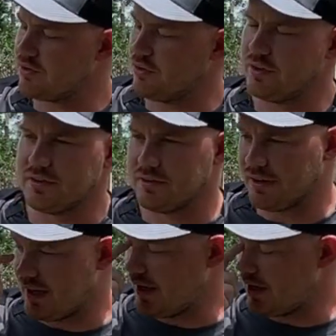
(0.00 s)
So this is
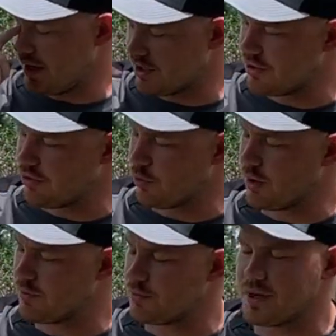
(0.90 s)
a
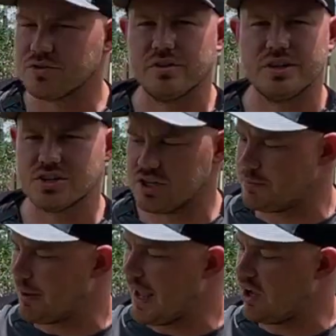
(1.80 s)
Huck-to-Thorpe Special
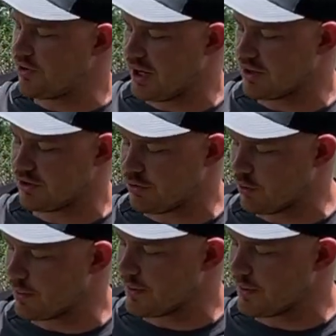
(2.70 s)
Edition Pound Octothorpe.